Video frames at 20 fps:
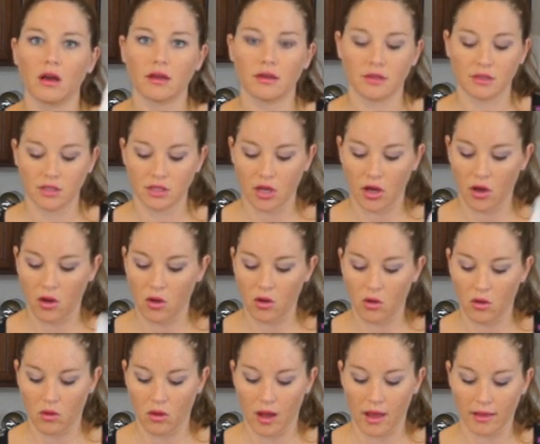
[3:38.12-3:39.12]

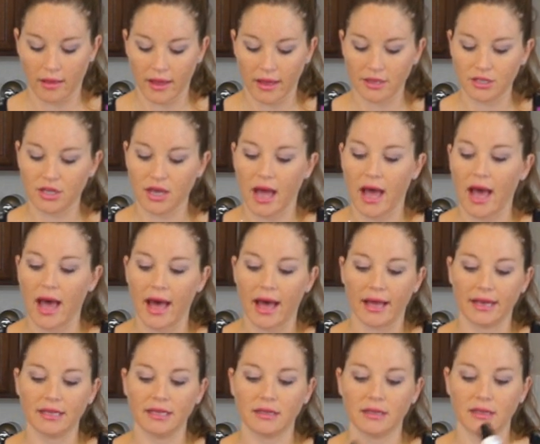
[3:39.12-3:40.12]
So I like to
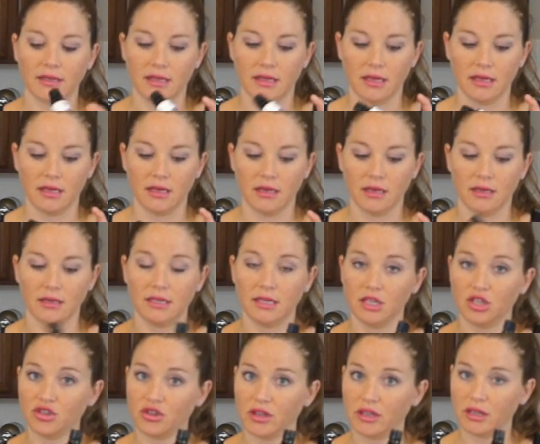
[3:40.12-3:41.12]
add the
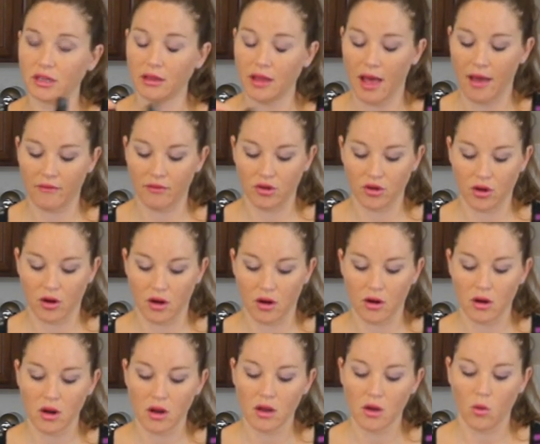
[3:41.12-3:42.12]
tea tree and the
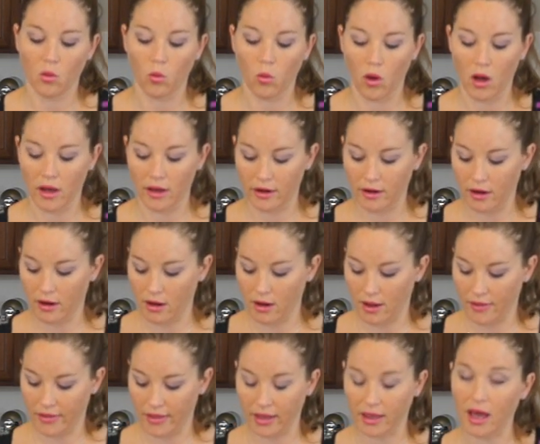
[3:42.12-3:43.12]
lavender, water,
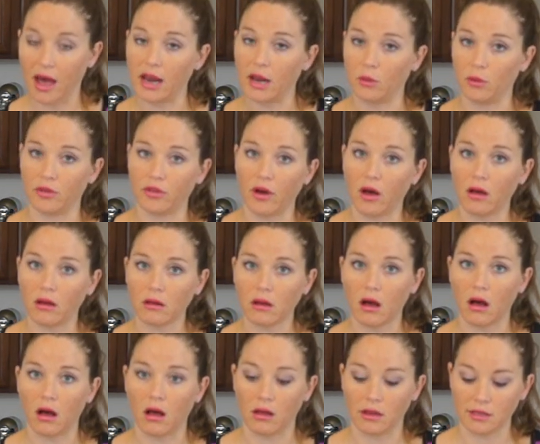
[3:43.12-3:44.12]
and then cut it with
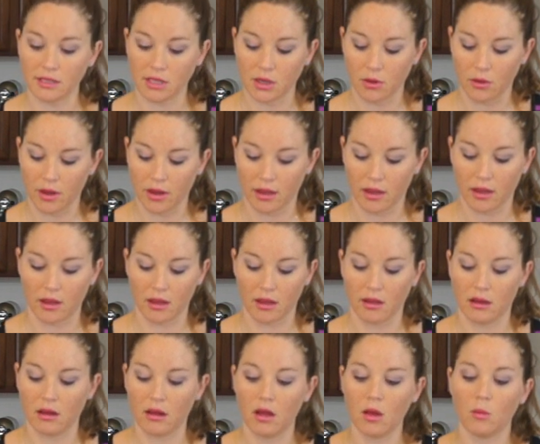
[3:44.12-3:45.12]
alcohol so it
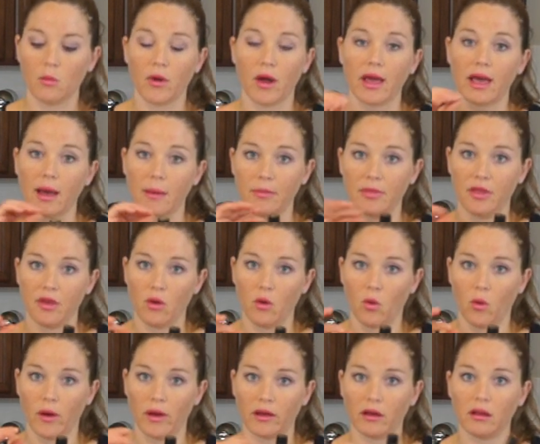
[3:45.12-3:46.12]
can break up the
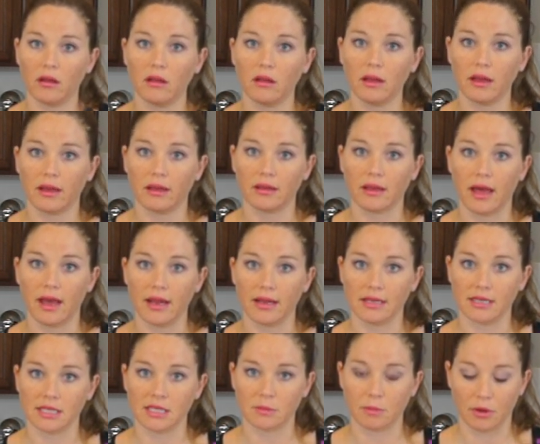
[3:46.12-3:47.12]
oil and let
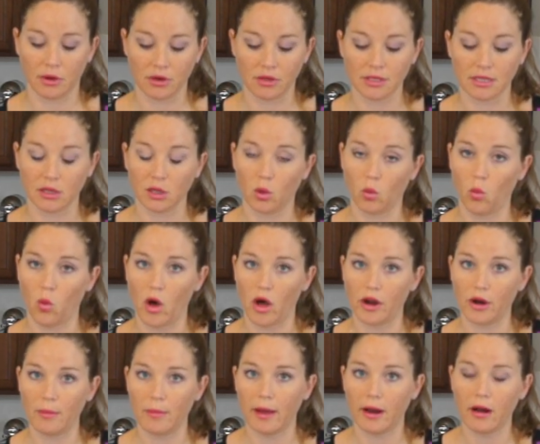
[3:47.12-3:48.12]
it disperse in the
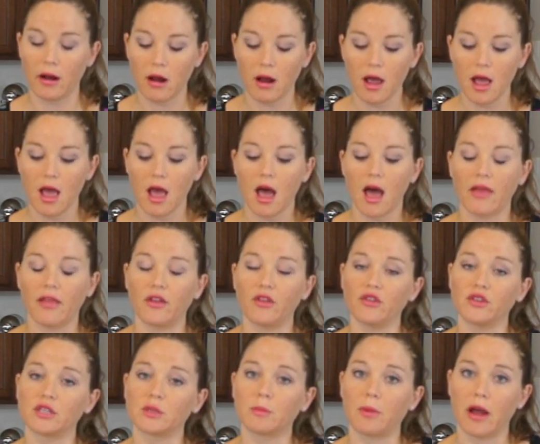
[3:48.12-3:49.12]
water better. And then
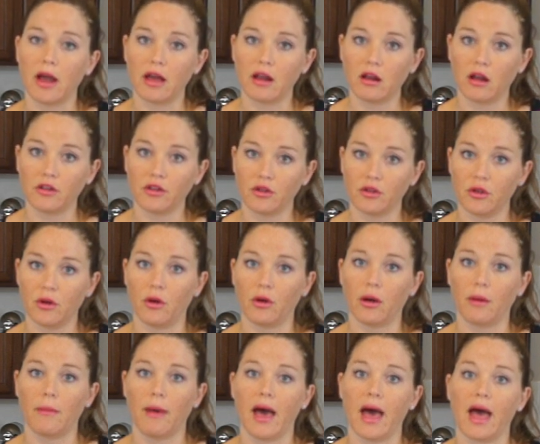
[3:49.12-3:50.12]
you spray it on your
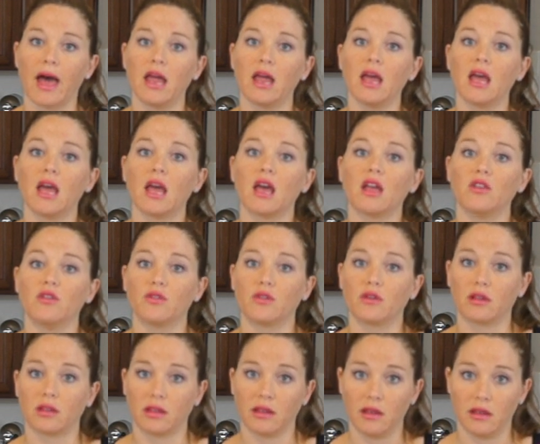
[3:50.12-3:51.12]
yoga mat and you
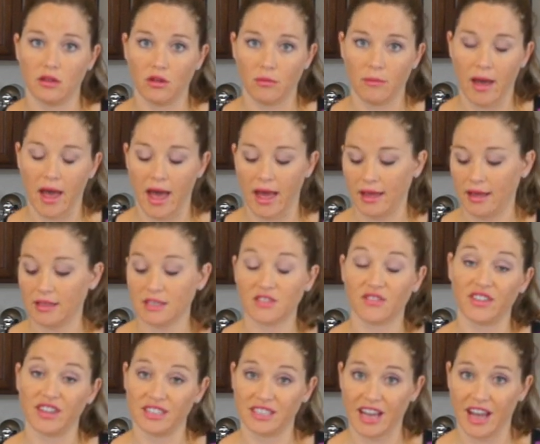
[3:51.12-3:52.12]
clean your mat. It's
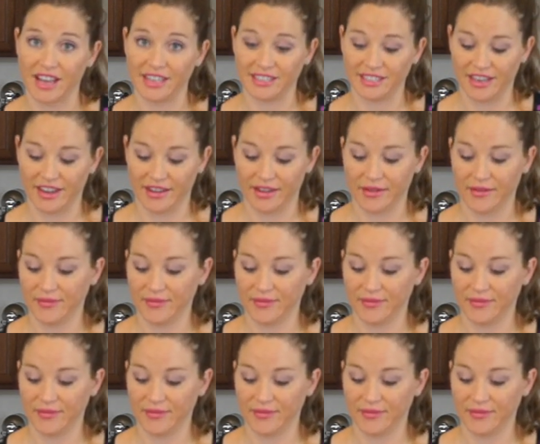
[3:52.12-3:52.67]
fantastic.